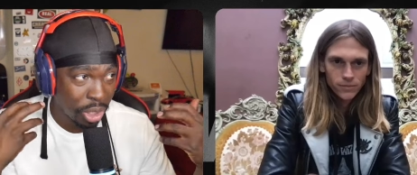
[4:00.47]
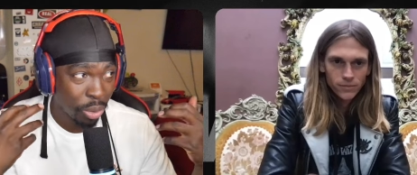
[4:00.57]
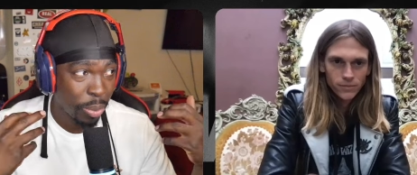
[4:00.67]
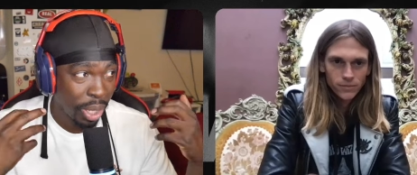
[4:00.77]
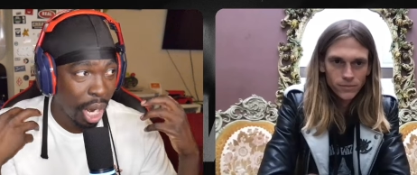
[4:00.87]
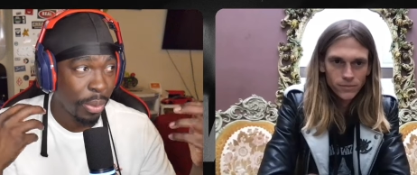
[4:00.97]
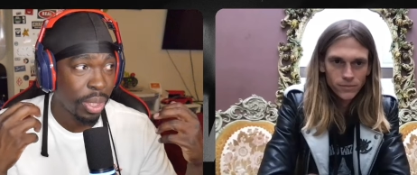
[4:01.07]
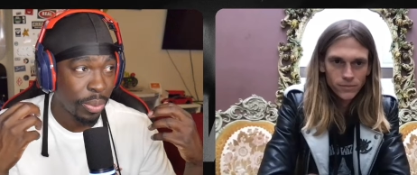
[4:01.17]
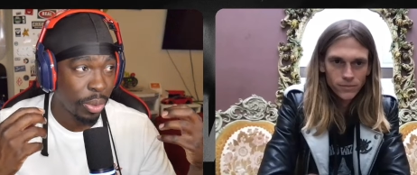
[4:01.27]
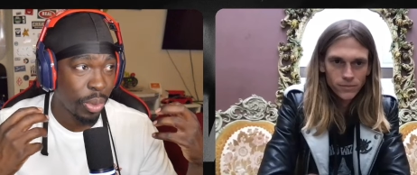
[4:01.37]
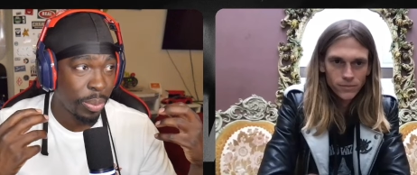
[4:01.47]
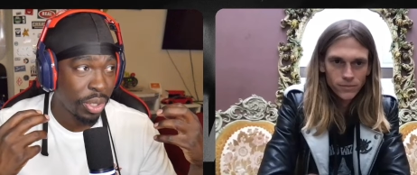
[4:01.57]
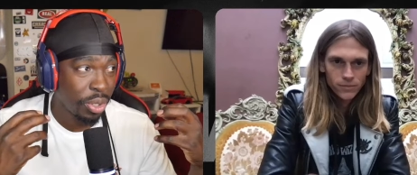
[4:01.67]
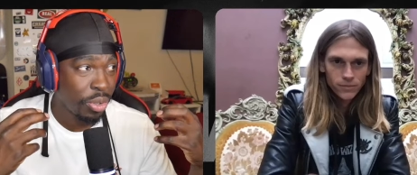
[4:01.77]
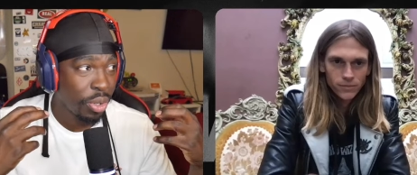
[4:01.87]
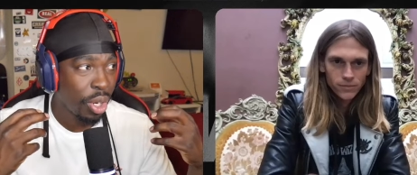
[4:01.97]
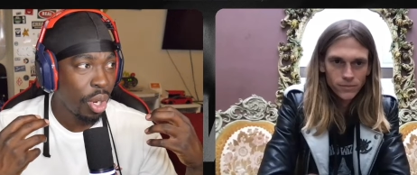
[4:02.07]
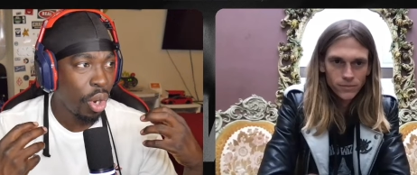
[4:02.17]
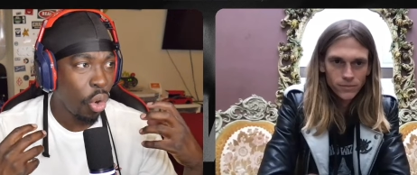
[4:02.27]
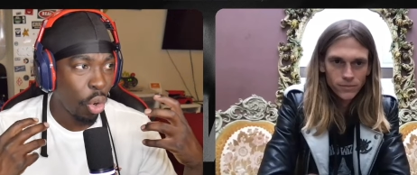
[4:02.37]
Speaker 1: are ripping. I really want to rip, too.
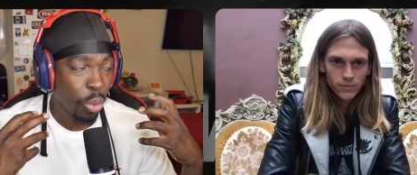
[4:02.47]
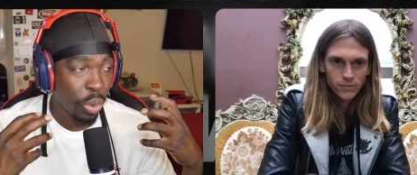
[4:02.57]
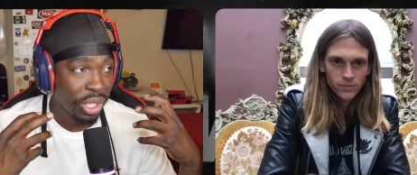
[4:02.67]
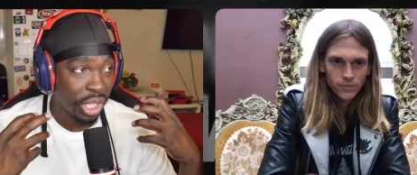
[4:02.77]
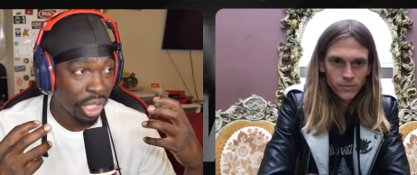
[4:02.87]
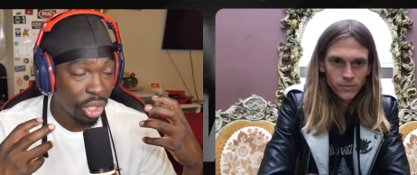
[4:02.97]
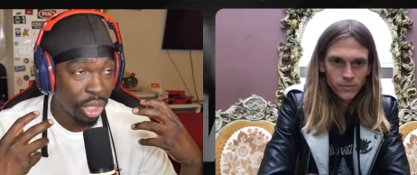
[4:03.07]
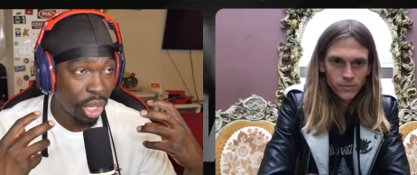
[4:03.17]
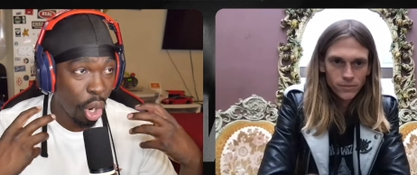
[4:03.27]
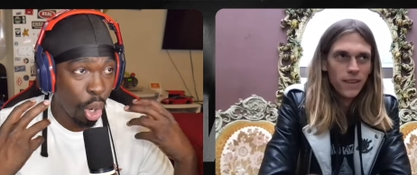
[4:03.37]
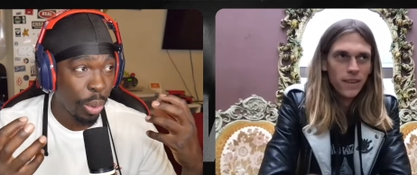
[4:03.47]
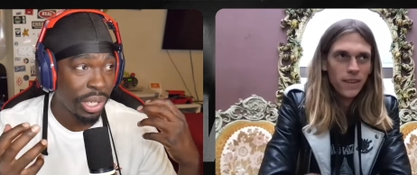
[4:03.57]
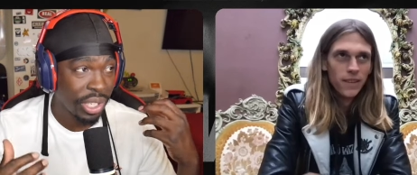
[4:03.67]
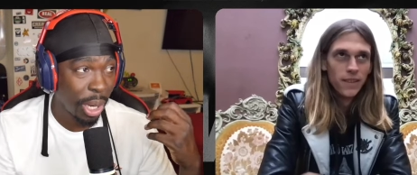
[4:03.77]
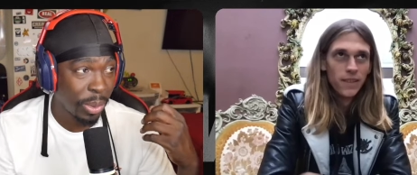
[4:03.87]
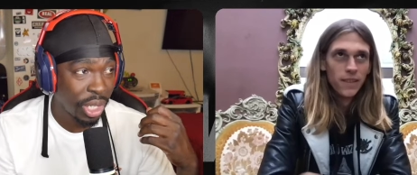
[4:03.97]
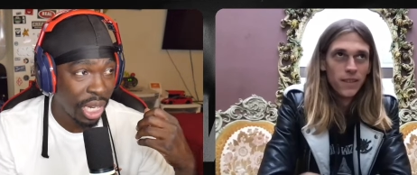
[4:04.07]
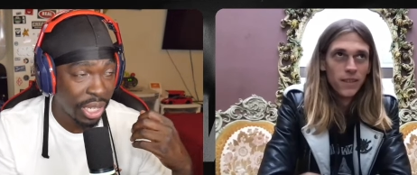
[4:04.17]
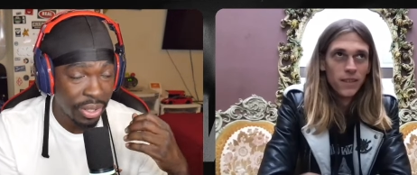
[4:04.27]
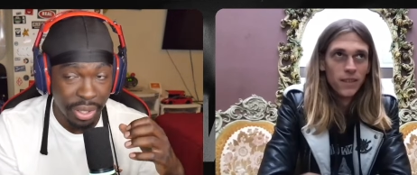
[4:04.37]
Or was it literally always
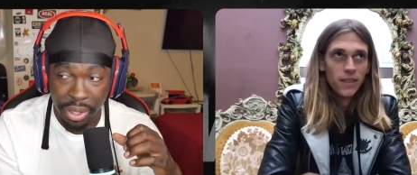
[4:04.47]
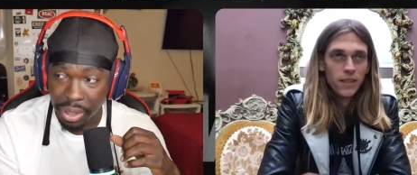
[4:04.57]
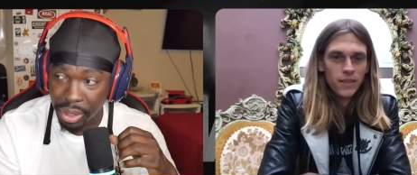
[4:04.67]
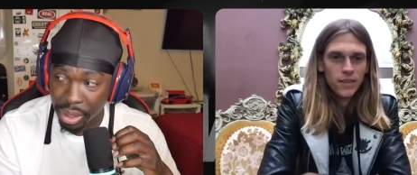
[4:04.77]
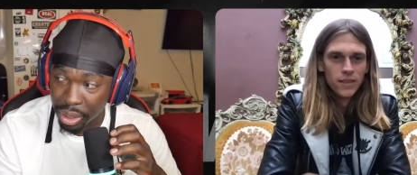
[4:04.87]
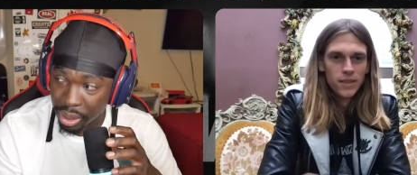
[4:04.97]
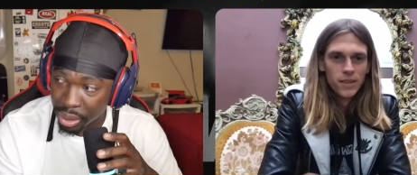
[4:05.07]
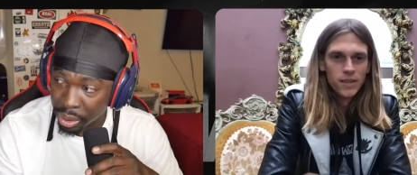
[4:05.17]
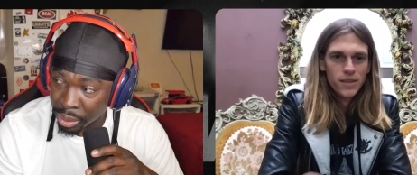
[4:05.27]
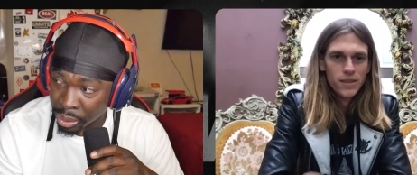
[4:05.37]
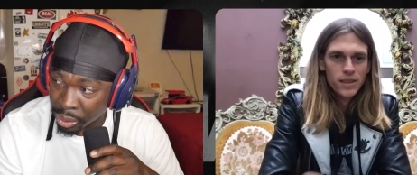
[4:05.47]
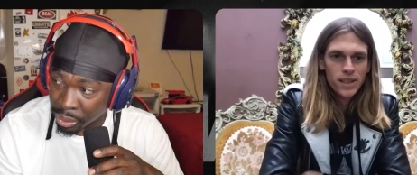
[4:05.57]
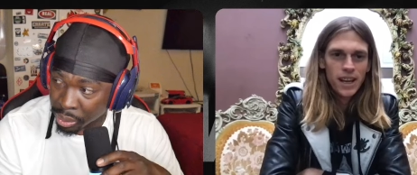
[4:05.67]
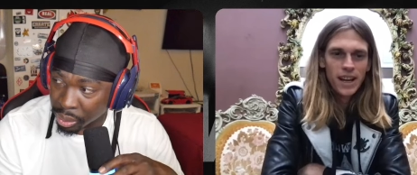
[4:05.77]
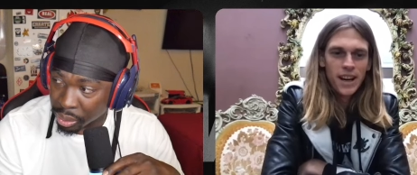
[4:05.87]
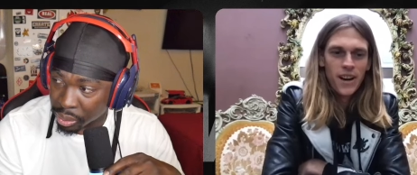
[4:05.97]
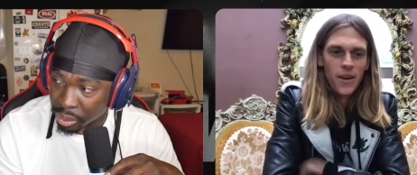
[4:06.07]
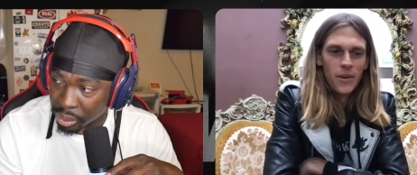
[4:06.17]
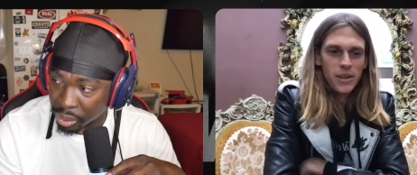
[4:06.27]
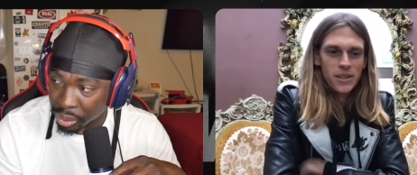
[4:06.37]
simultaneous?
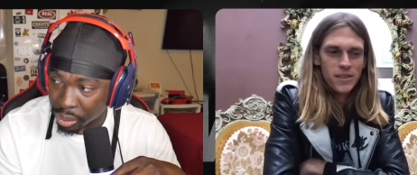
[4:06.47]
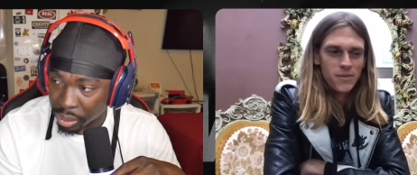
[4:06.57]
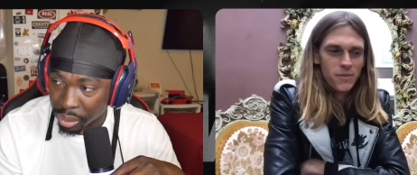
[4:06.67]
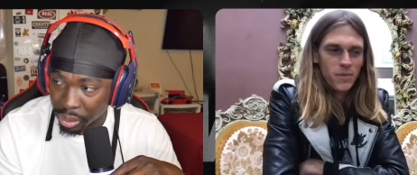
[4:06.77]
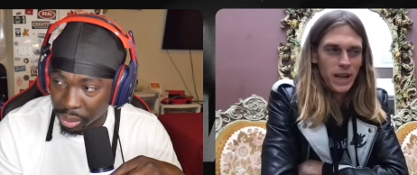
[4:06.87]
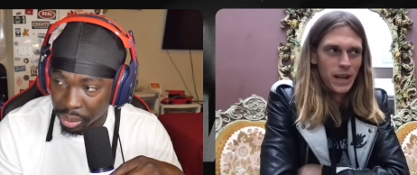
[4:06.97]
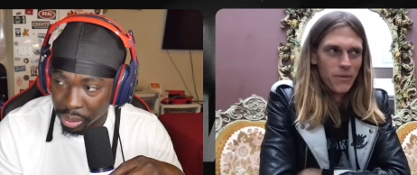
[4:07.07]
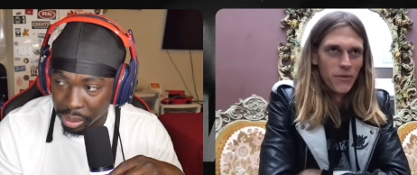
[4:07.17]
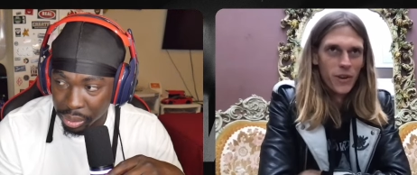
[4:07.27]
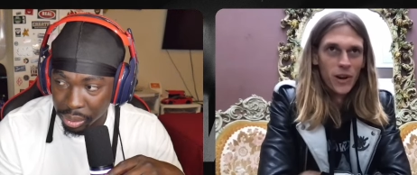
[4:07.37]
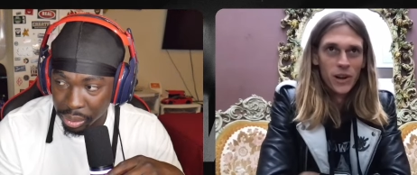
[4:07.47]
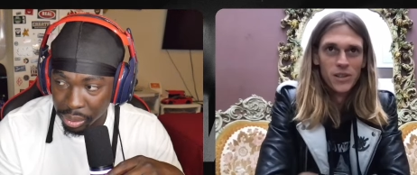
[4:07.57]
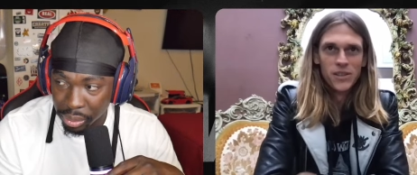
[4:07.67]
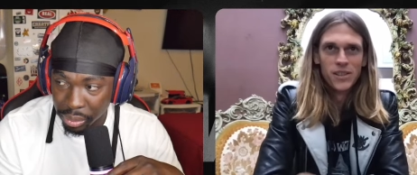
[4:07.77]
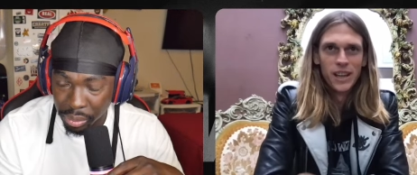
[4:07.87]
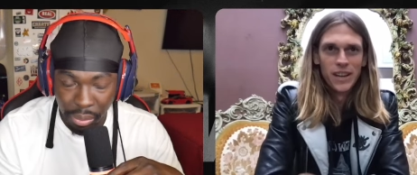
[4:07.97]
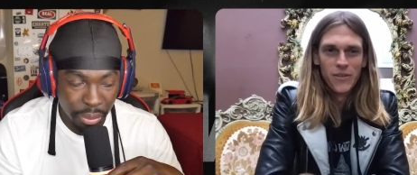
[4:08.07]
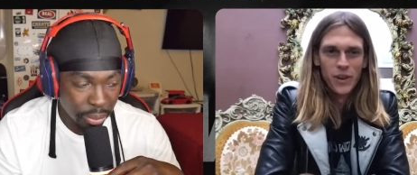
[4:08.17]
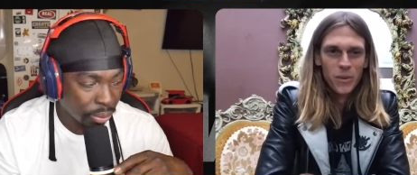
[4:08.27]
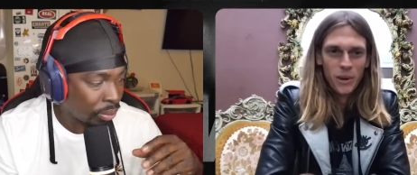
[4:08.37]
Speaker 2: Skating always came first.
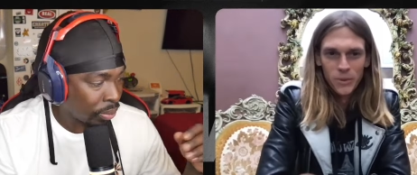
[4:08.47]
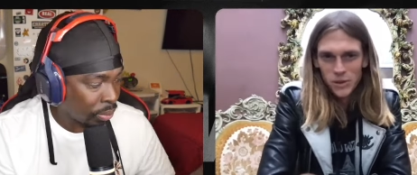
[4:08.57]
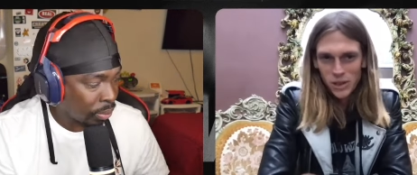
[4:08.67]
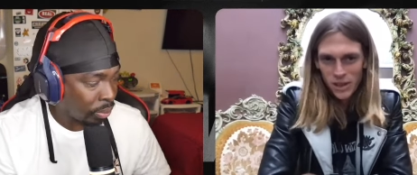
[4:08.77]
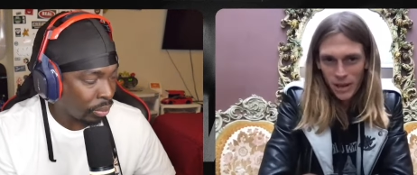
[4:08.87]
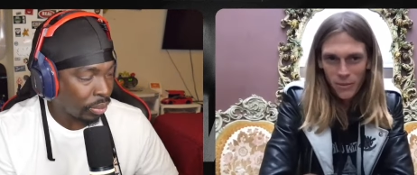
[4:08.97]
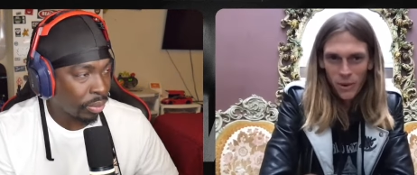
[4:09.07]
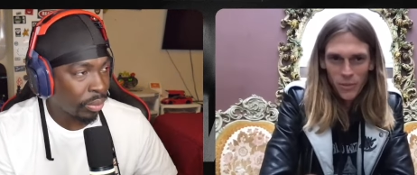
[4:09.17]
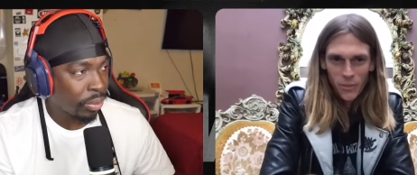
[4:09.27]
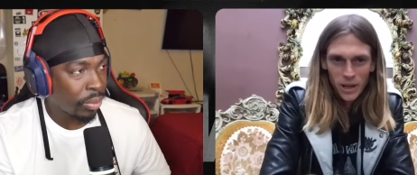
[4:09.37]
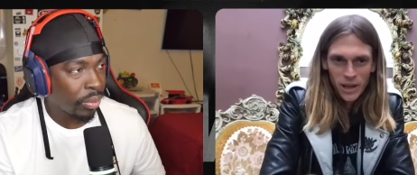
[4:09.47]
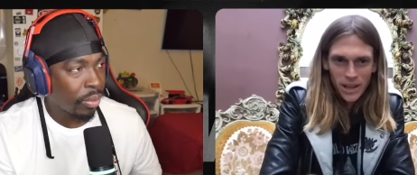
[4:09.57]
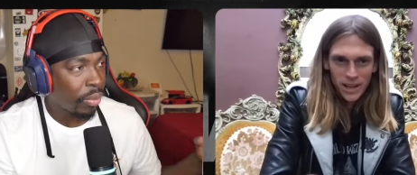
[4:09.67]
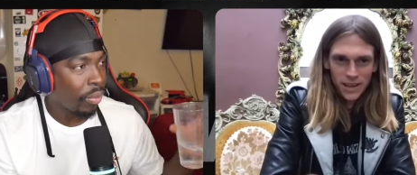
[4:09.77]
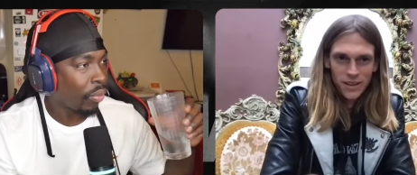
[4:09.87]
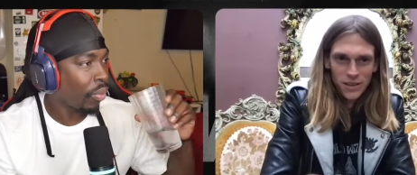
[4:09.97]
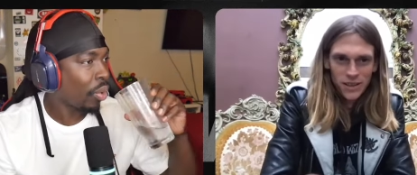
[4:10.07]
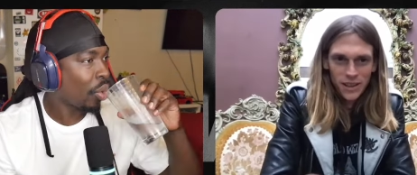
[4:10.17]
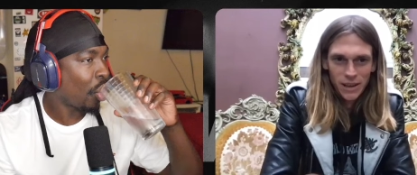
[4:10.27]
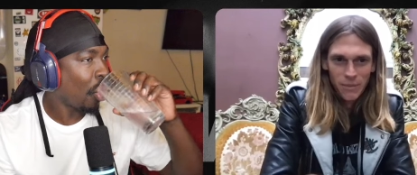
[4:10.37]
Like filming was just like what we did
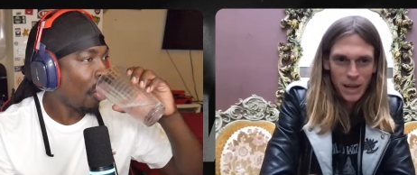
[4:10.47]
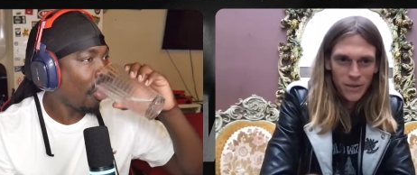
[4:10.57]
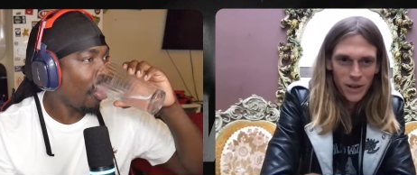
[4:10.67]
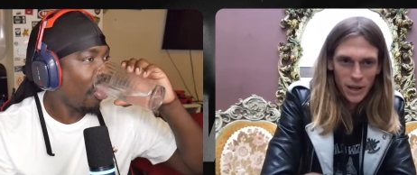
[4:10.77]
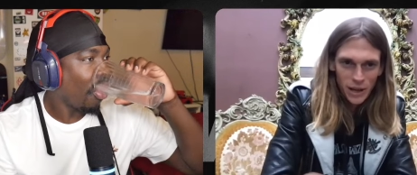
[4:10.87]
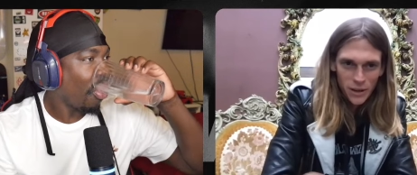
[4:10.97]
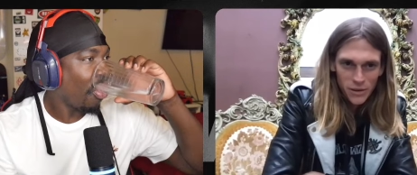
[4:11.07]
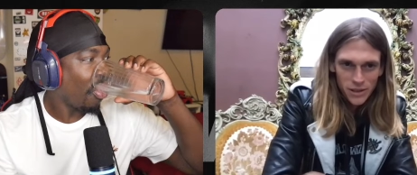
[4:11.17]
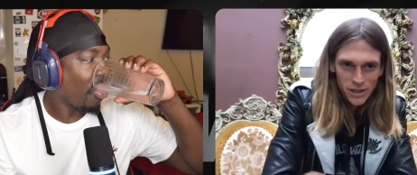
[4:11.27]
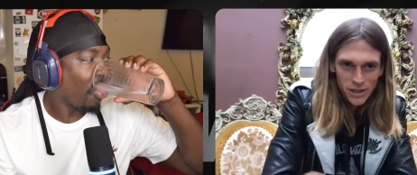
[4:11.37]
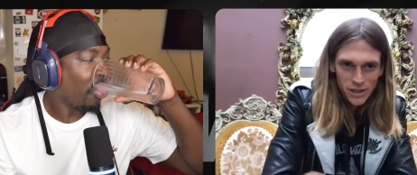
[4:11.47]
just to like make videos because